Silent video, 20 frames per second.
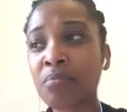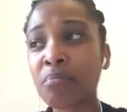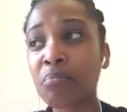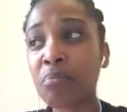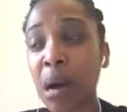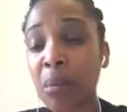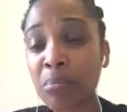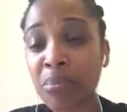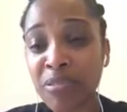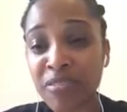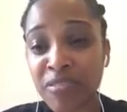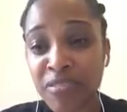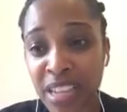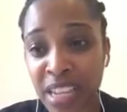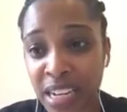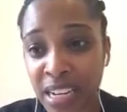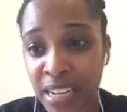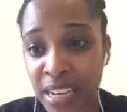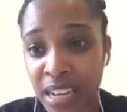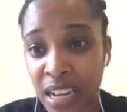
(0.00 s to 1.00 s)
pump
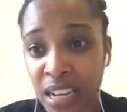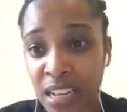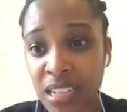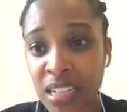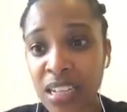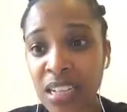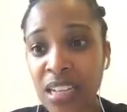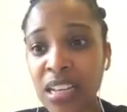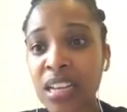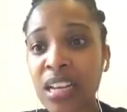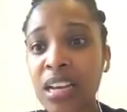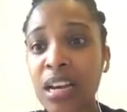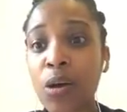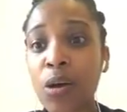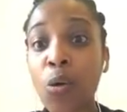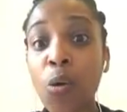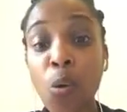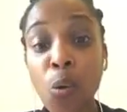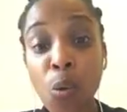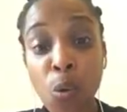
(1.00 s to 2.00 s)
failure.
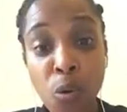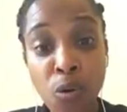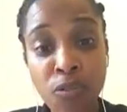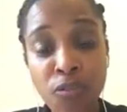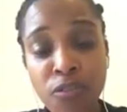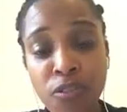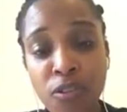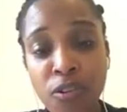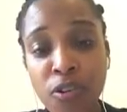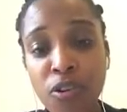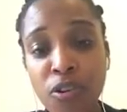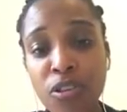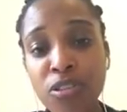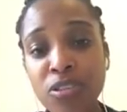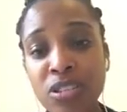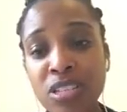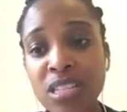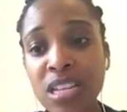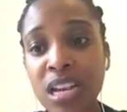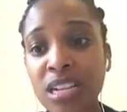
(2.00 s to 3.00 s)
O for
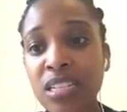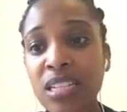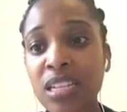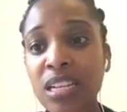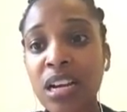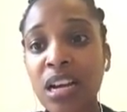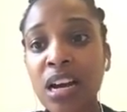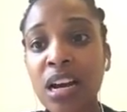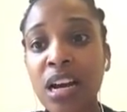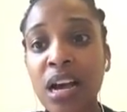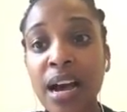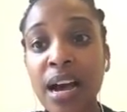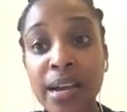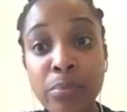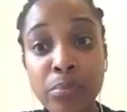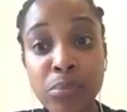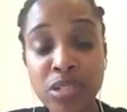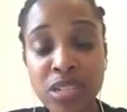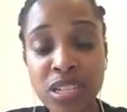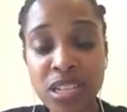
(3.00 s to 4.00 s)
orthostatic
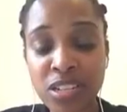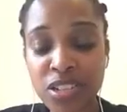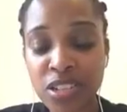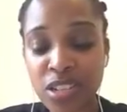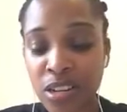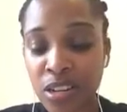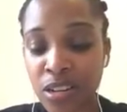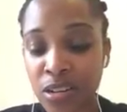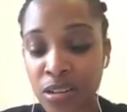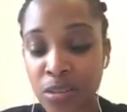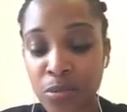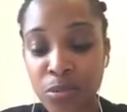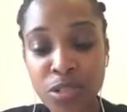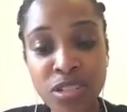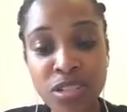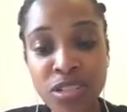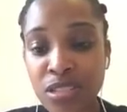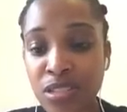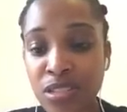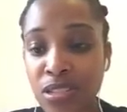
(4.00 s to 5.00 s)
hypotension, which
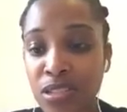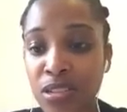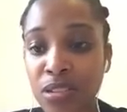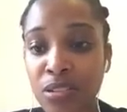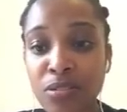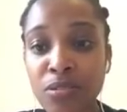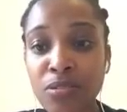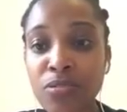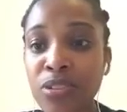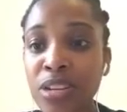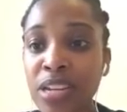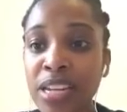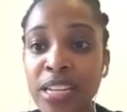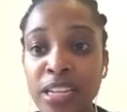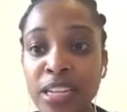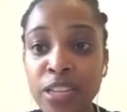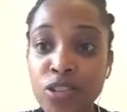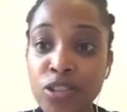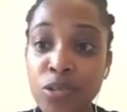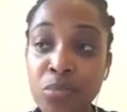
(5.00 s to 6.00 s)
is really,
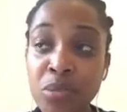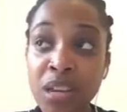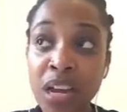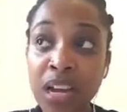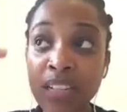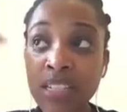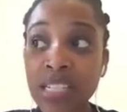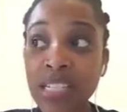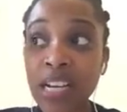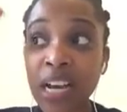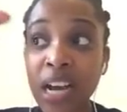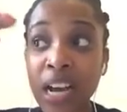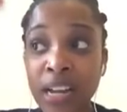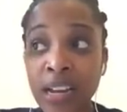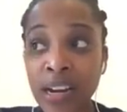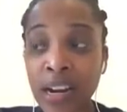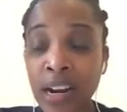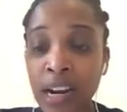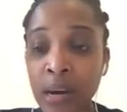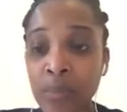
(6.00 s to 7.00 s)
it should be actually
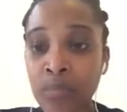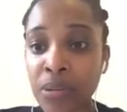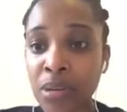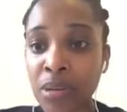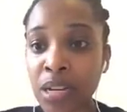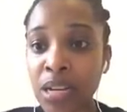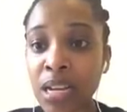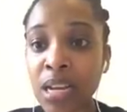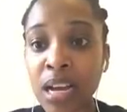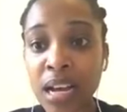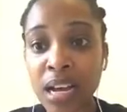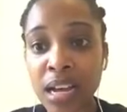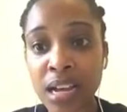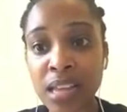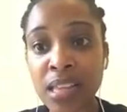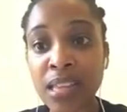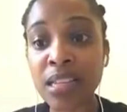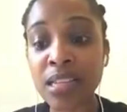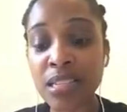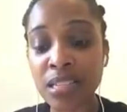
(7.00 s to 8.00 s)
higher up
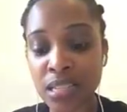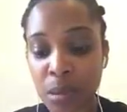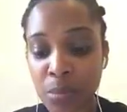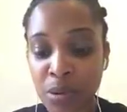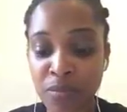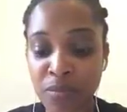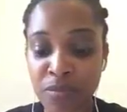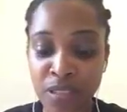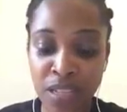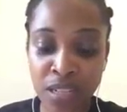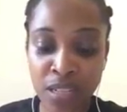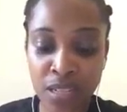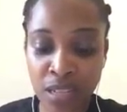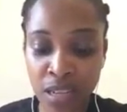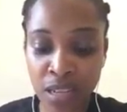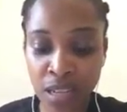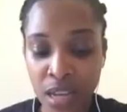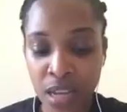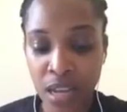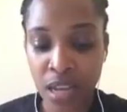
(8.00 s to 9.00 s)
than some of
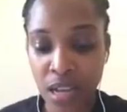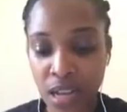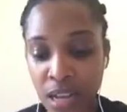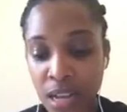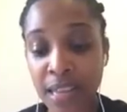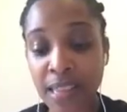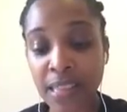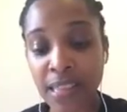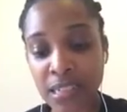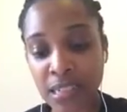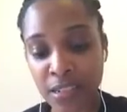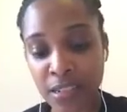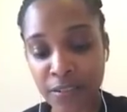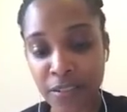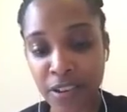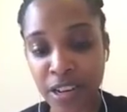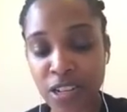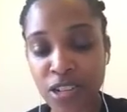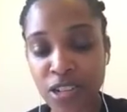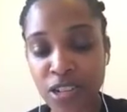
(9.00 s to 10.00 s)
these other
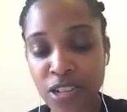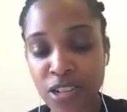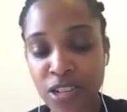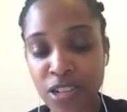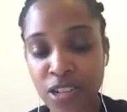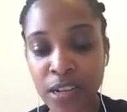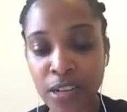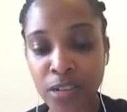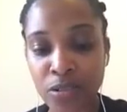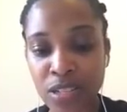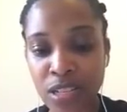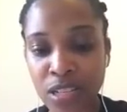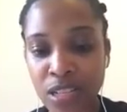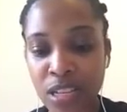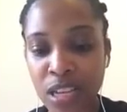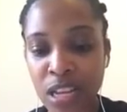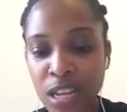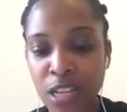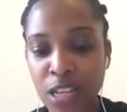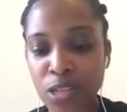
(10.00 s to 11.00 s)
differential diagnoses.
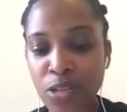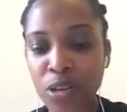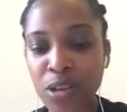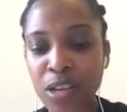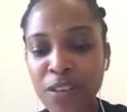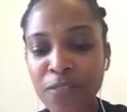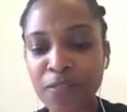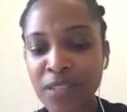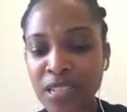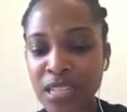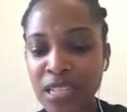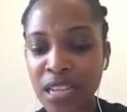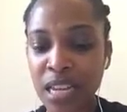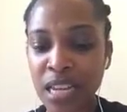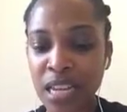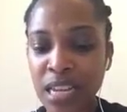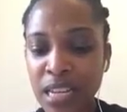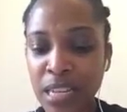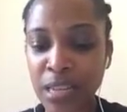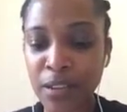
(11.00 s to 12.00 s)
So
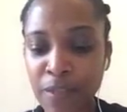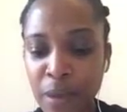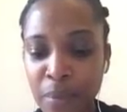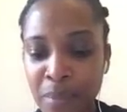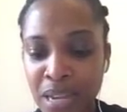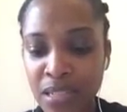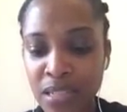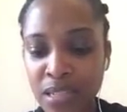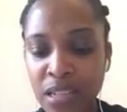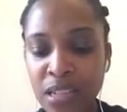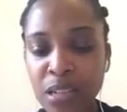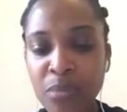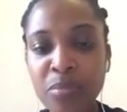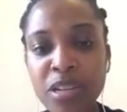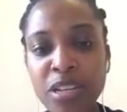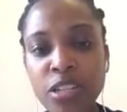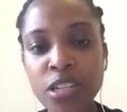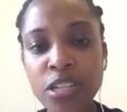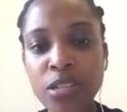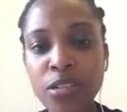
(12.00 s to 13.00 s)
if I'm asking
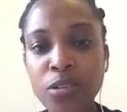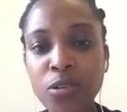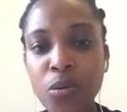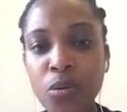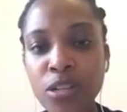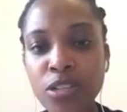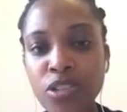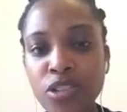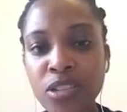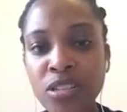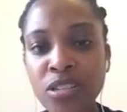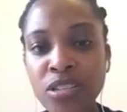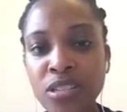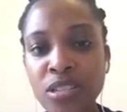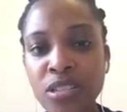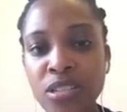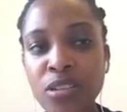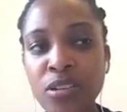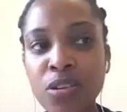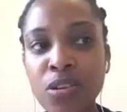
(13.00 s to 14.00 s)
patient questions,
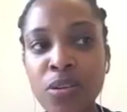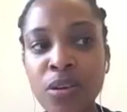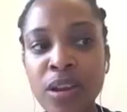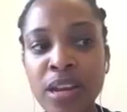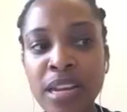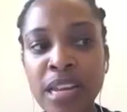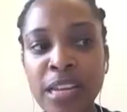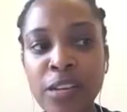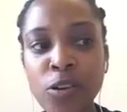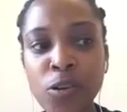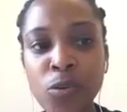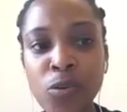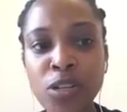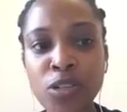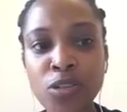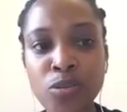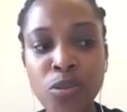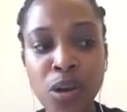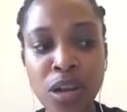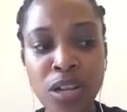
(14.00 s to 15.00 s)
and I don't want
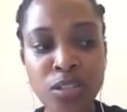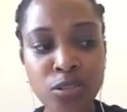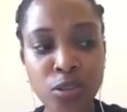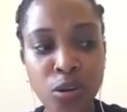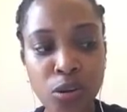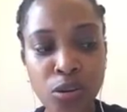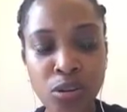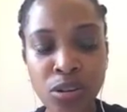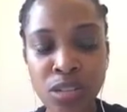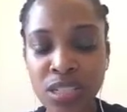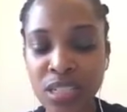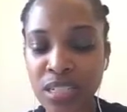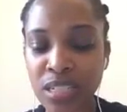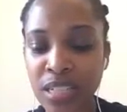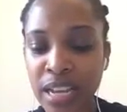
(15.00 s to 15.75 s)
to ask all the